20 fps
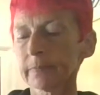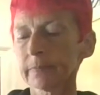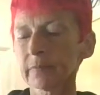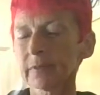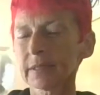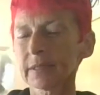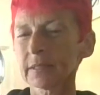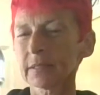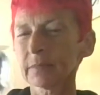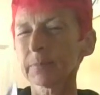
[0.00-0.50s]

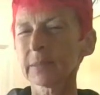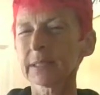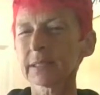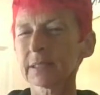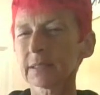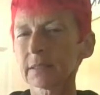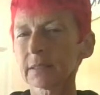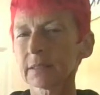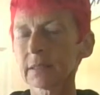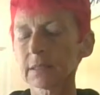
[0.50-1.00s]
That's a big
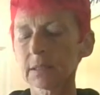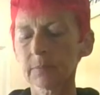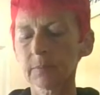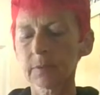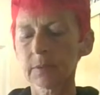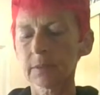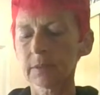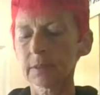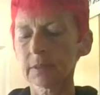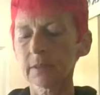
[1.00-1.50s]
dessert
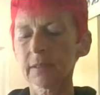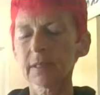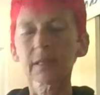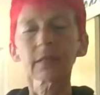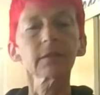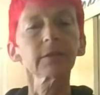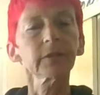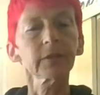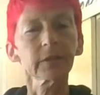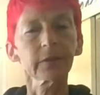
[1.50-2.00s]
spoon, so
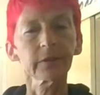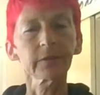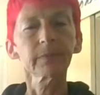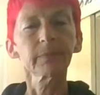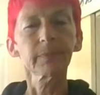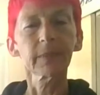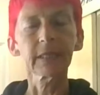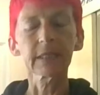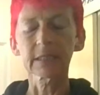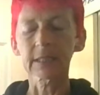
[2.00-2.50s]
that'll do.
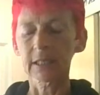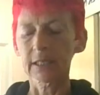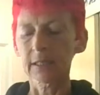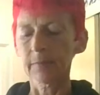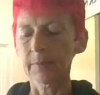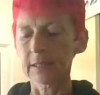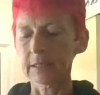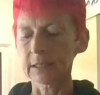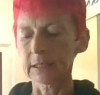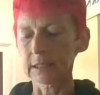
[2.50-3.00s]
Basically
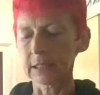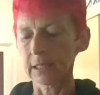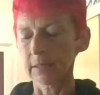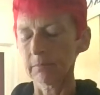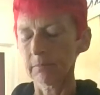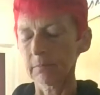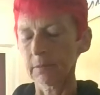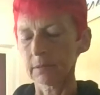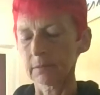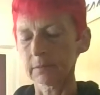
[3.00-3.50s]
about 10
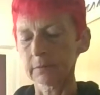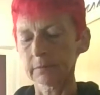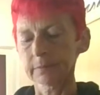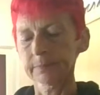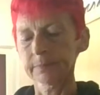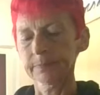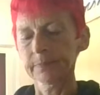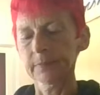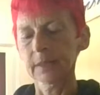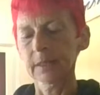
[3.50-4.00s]
ml.
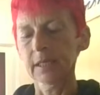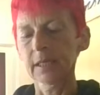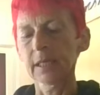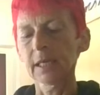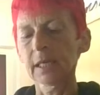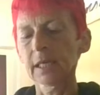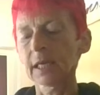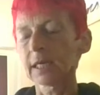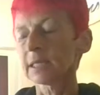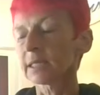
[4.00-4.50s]

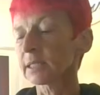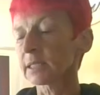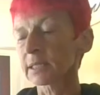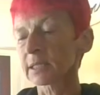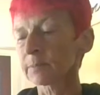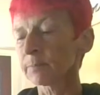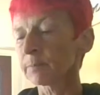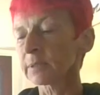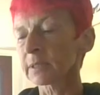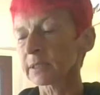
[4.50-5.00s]
It's
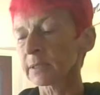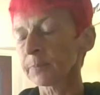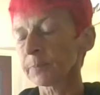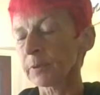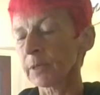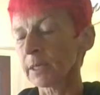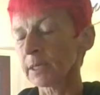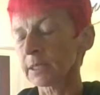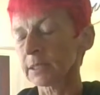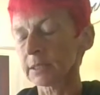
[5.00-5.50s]
a
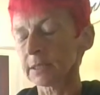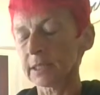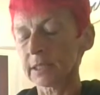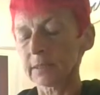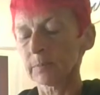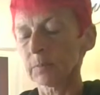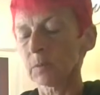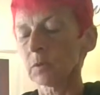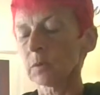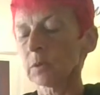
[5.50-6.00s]
surprisingly
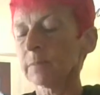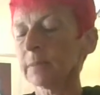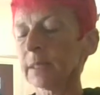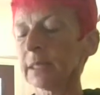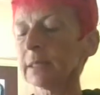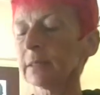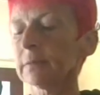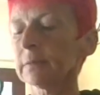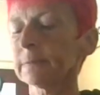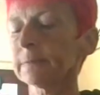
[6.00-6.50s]
small
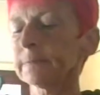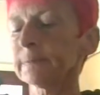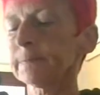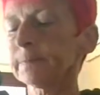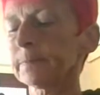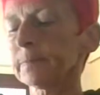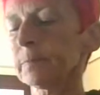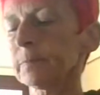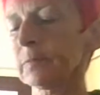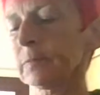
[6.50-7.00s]
amount,
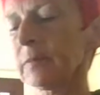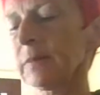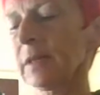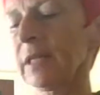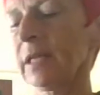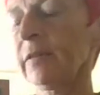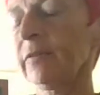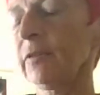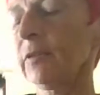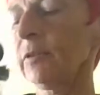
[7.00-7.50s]

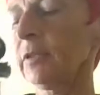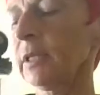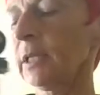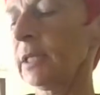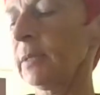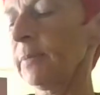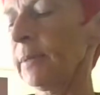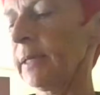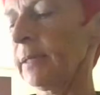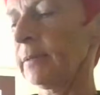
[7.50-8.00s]
if you think
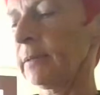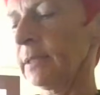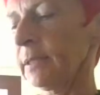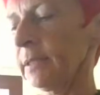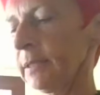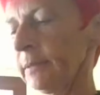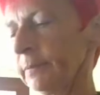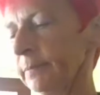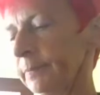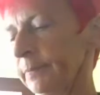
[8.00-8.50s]
about it.